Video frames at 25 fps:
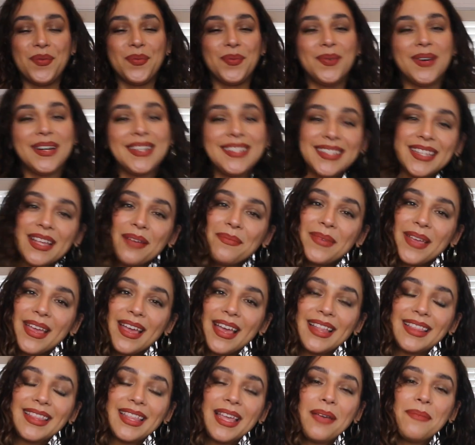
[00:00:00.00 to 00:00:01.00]
What's up, mi
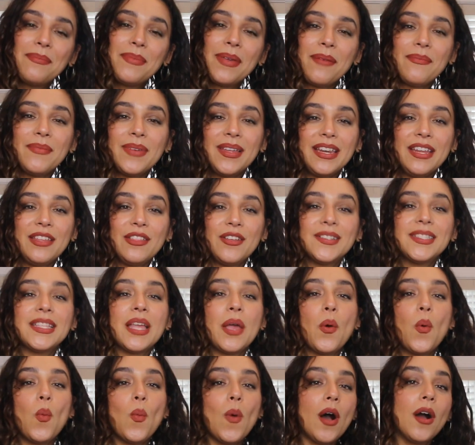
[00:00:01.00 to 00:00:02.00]
gente? Bienvenidos
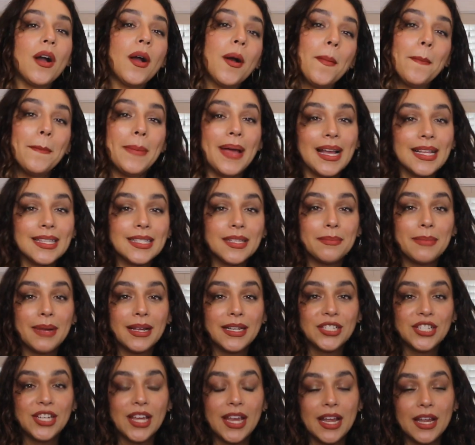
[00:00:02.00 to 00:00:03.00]
and welcome back to my
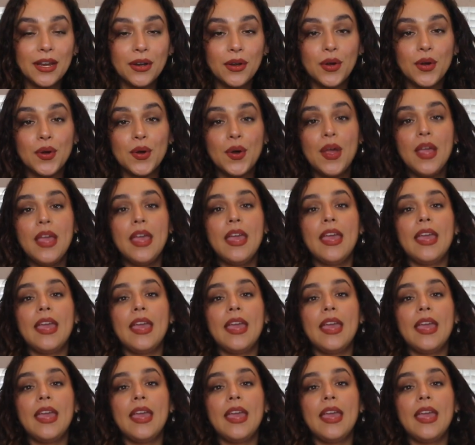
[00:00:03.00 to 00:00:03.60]
channel.